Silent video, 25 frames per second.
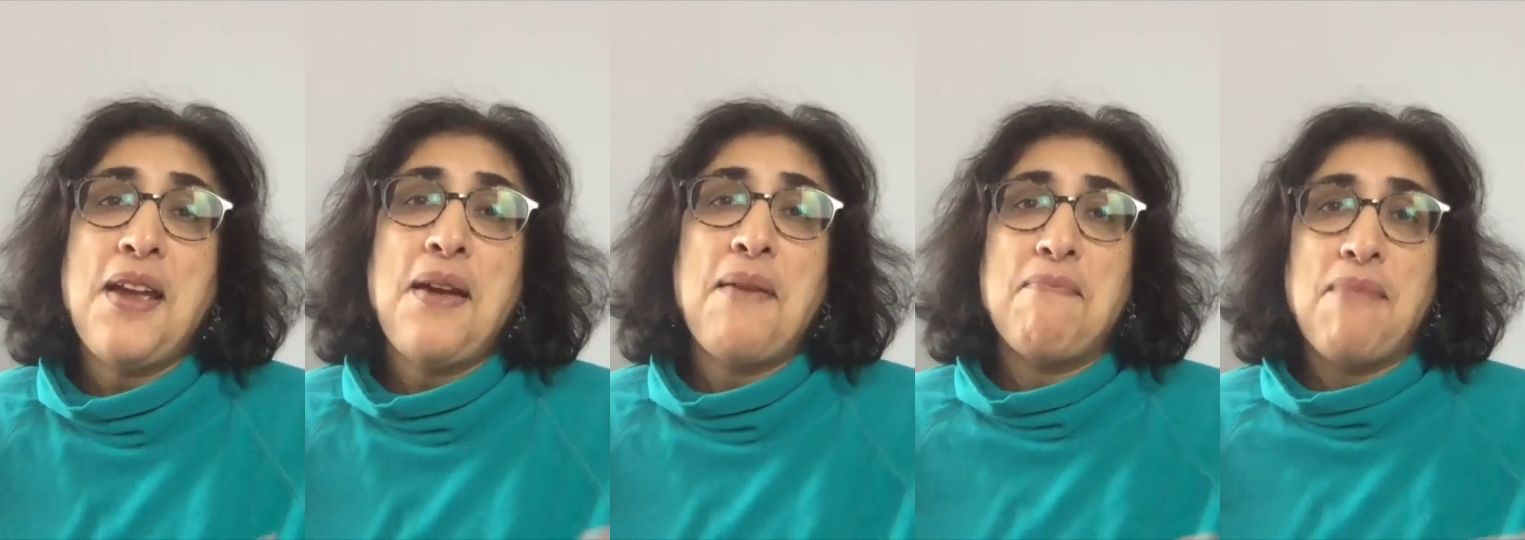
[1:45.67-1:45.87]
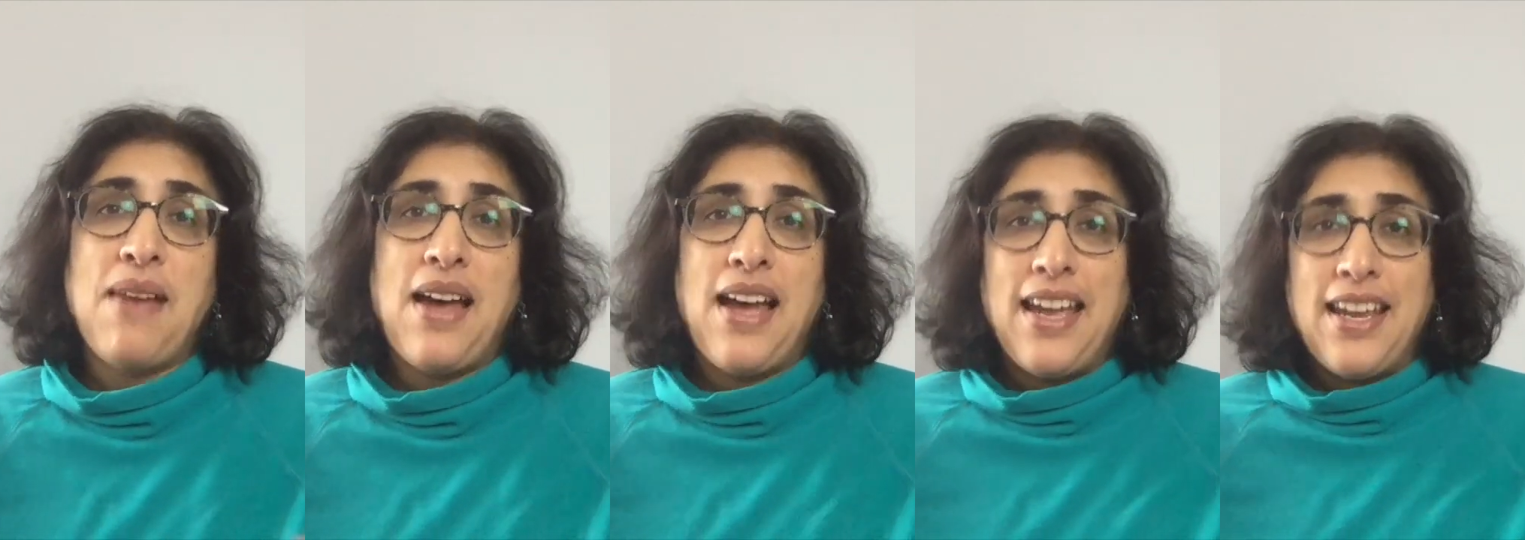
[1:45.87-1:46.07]

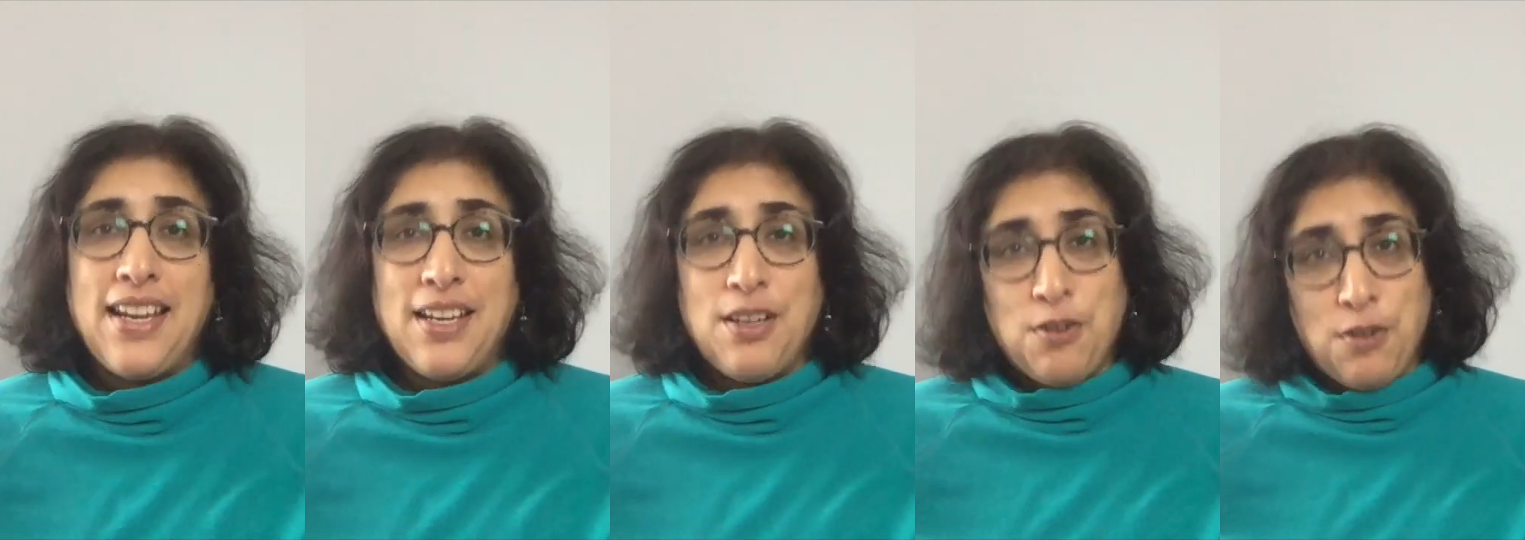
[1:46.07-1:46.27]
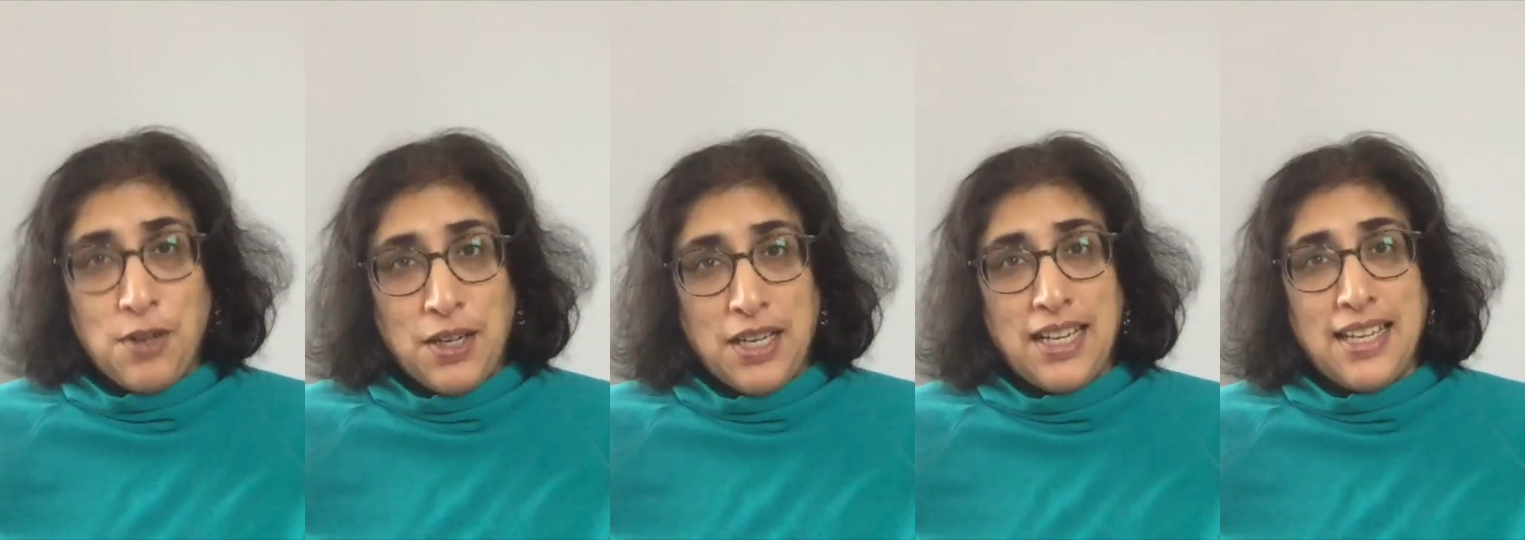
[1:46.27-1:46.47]
My
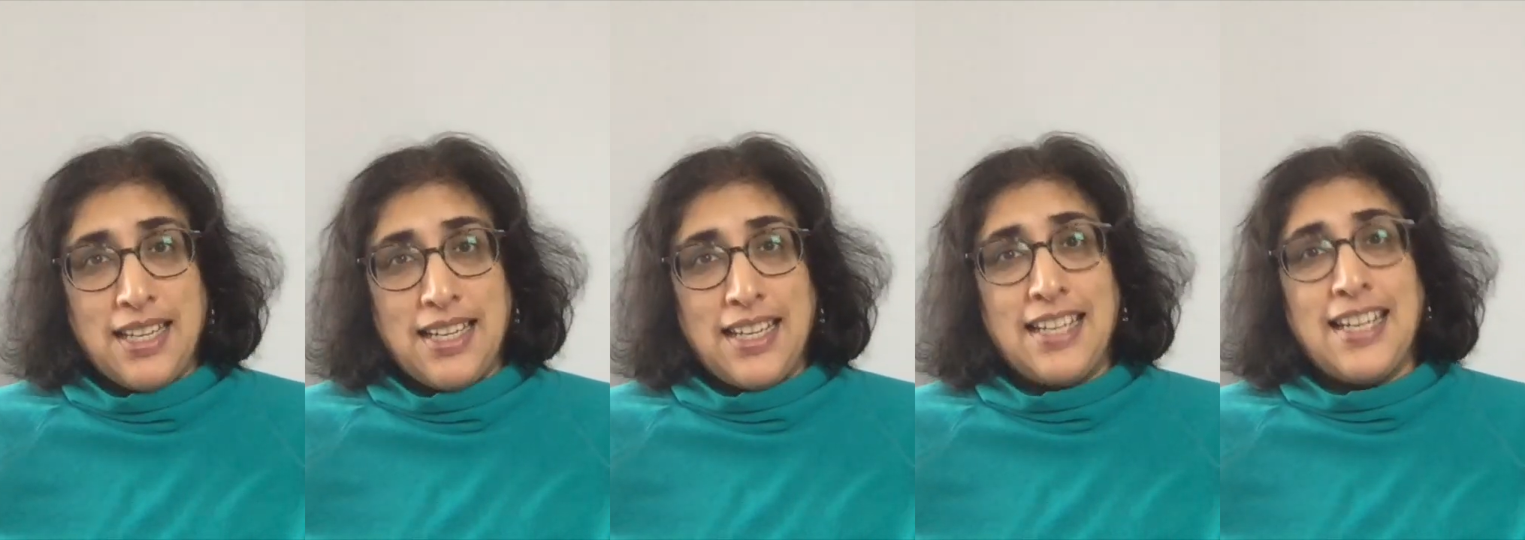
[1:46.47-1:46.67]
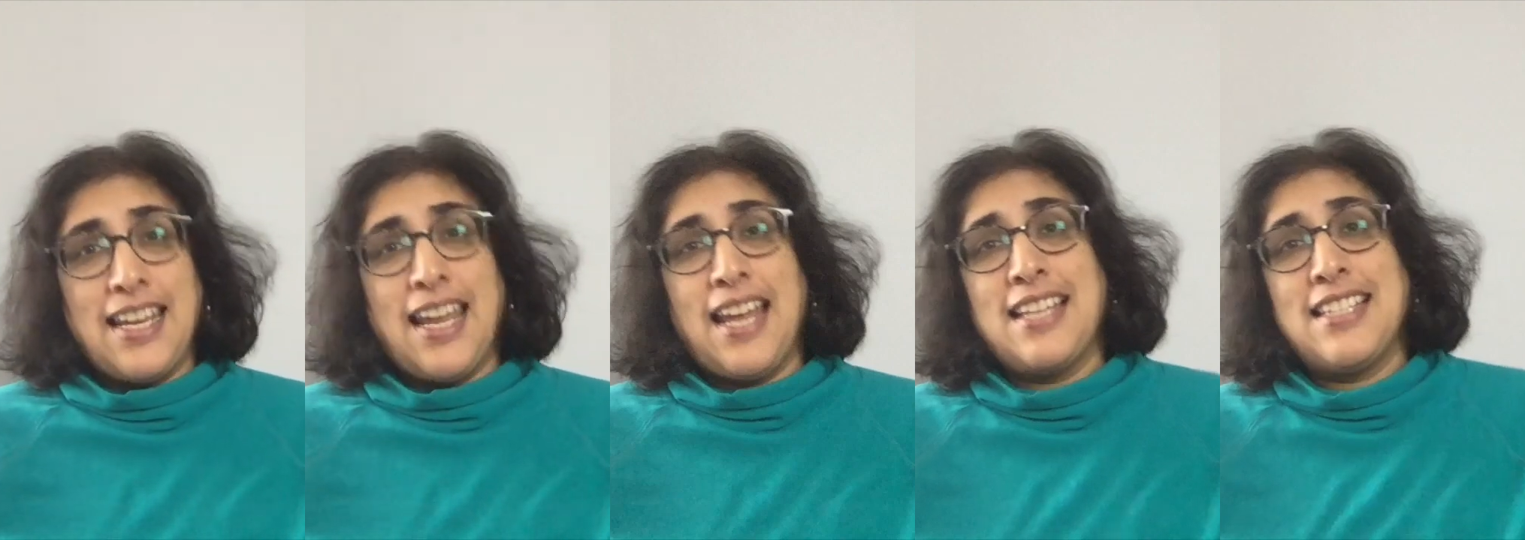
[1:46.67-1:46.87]
Cricut
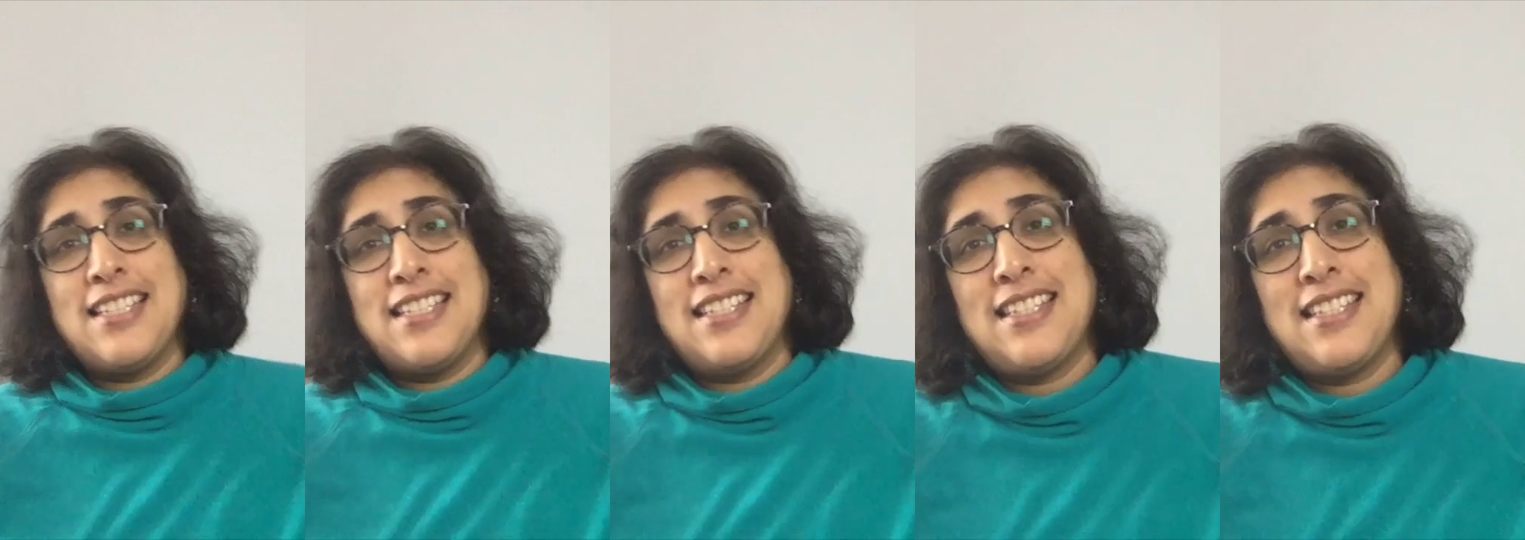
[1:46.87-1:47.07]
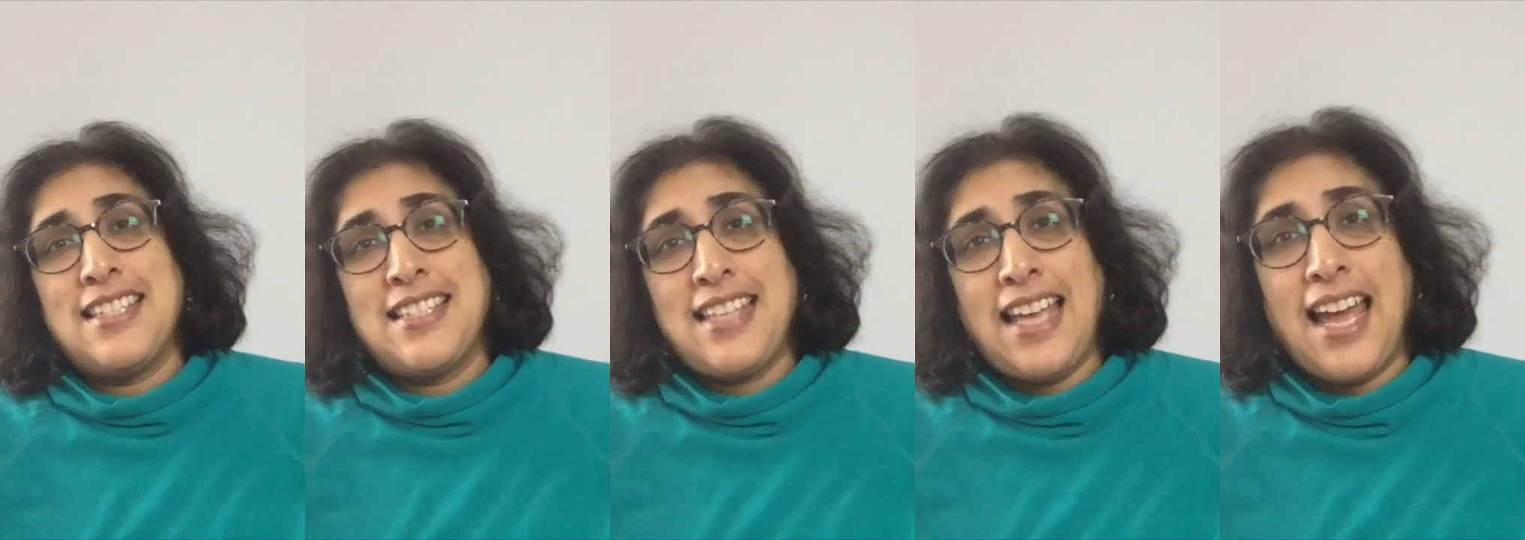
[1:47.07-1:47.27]
again
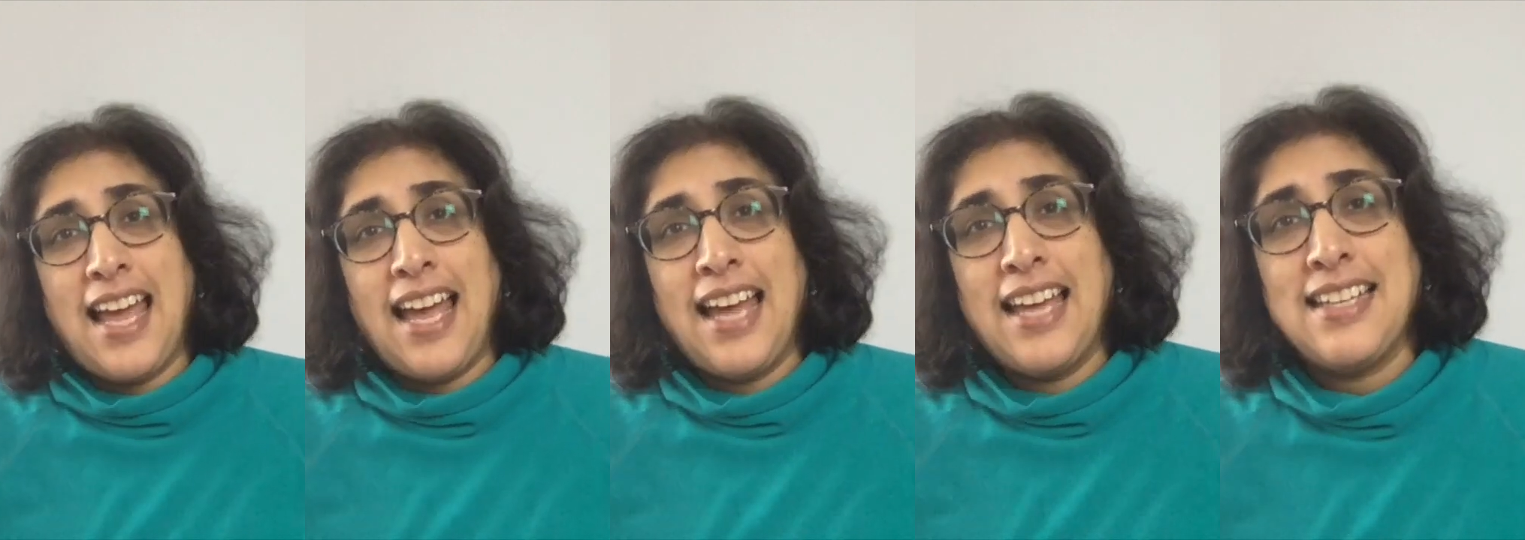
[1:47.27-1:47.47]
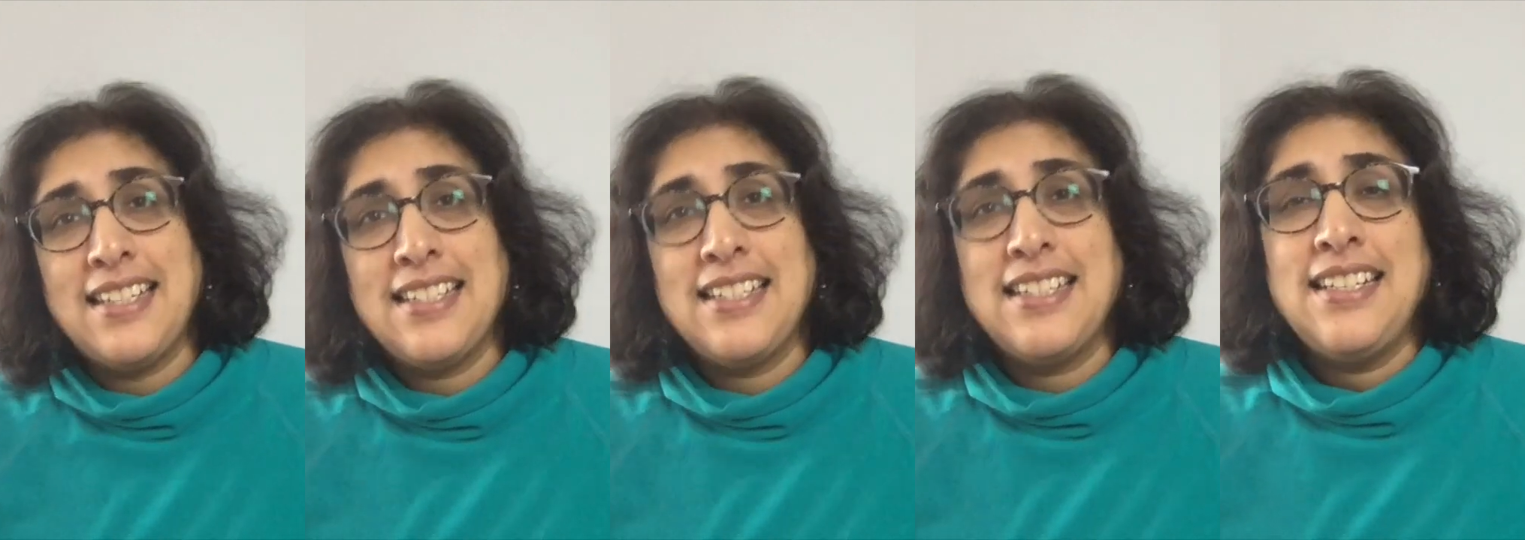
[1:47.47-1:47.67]

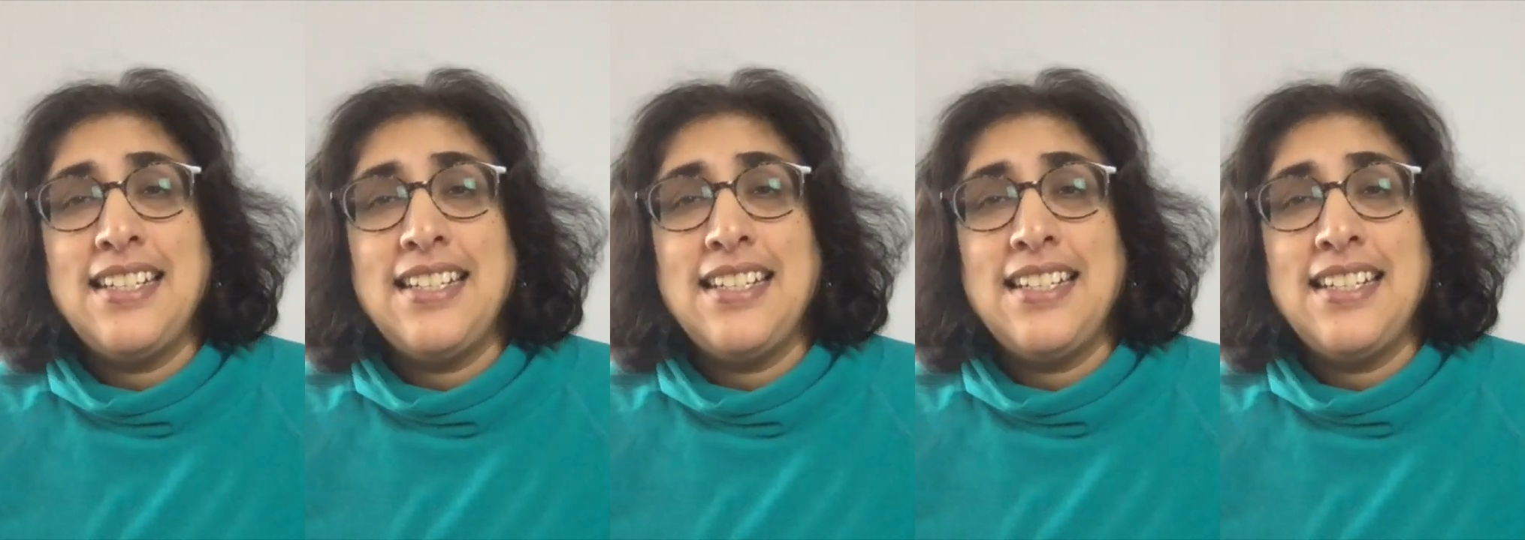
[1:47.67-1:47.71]
sat